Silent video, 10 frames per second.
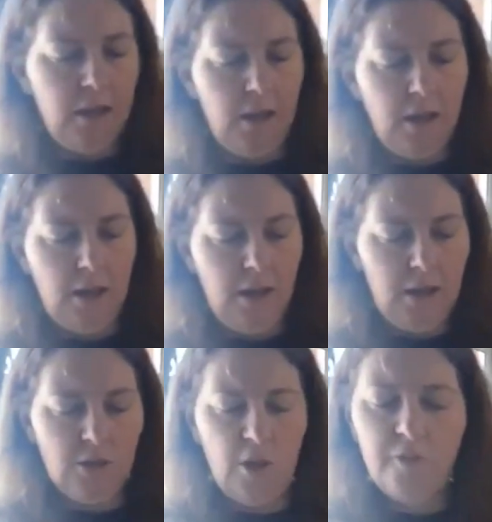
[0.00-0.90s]

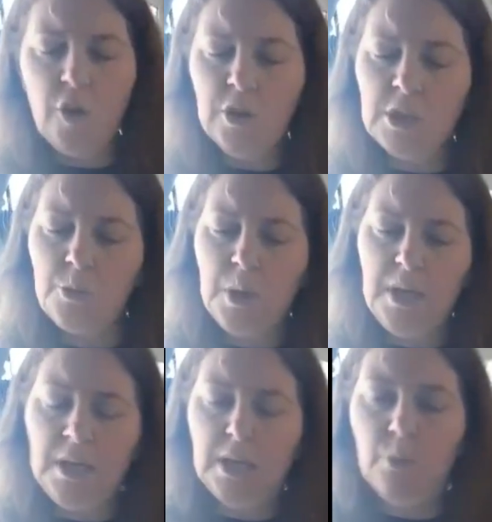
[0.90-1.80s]
And I've got this one
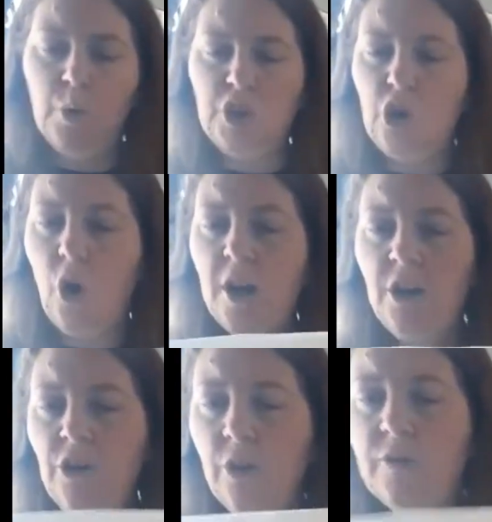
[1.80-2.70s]
here, which I don't know if